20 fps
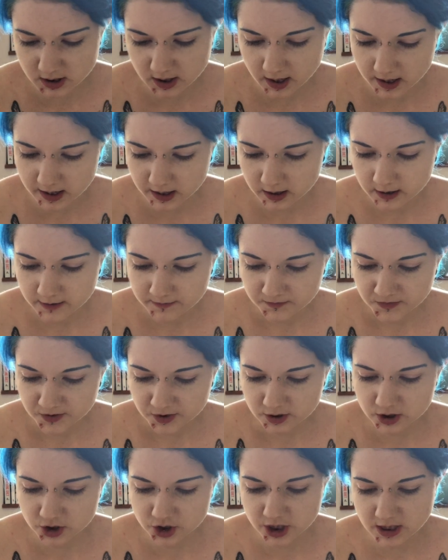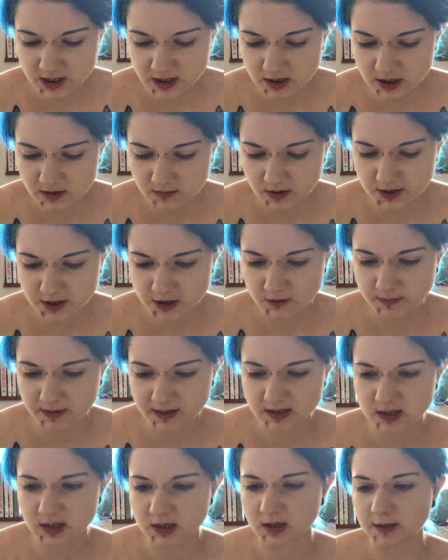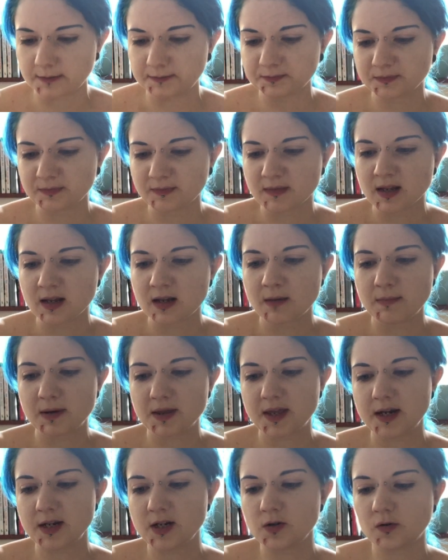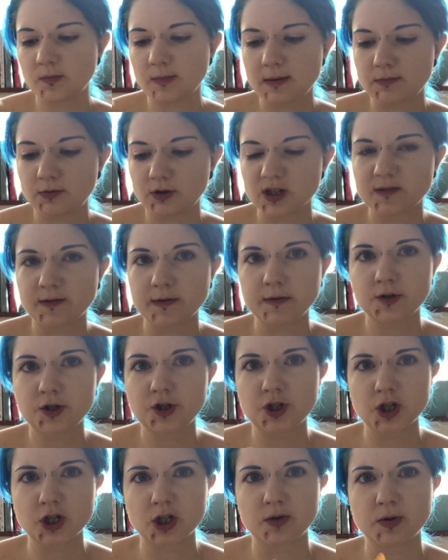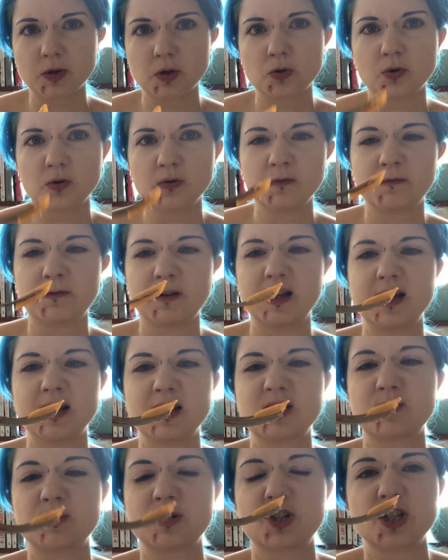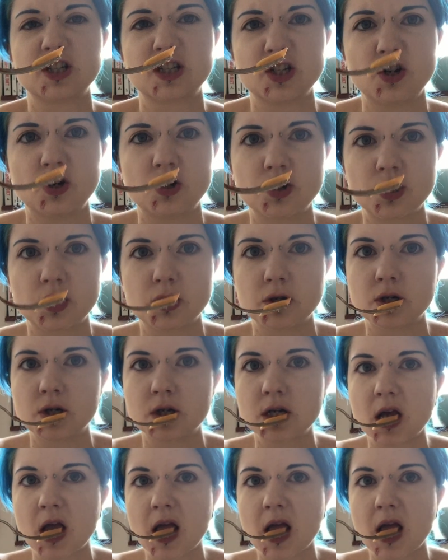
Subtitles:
like, just cheese and tomato pasta. But then you remember it's full of sugar and cornflakes, which is not good.